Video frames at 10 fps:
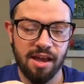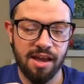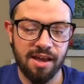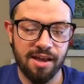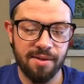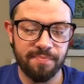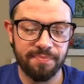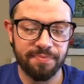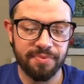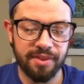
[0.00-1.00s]
uh,
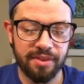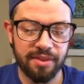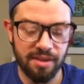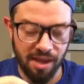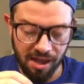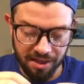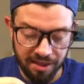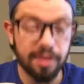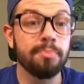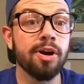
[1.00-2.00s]
uh, that
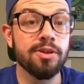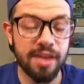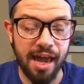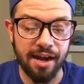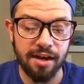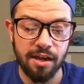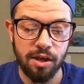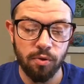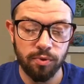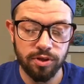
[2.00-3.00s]
the purse had,
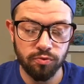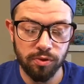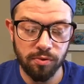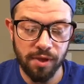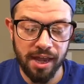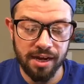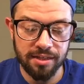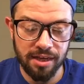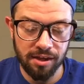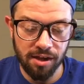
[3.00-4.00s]
which is really cool. And
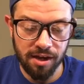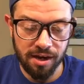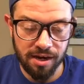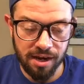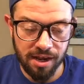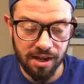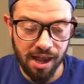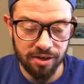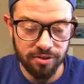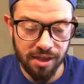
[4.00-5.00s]
it's got, it, it
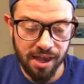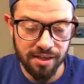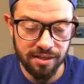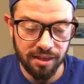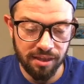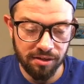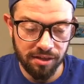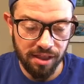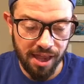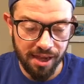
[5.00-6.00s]
actually has a little
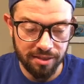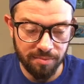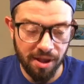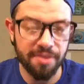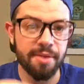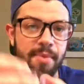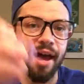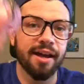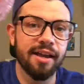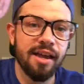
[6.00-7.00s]
clasp on the
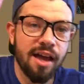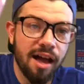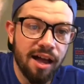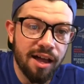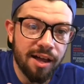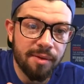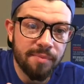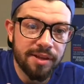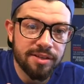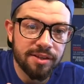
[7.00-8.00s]
back,
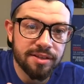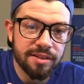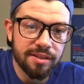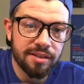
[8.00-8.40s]
um, as you can,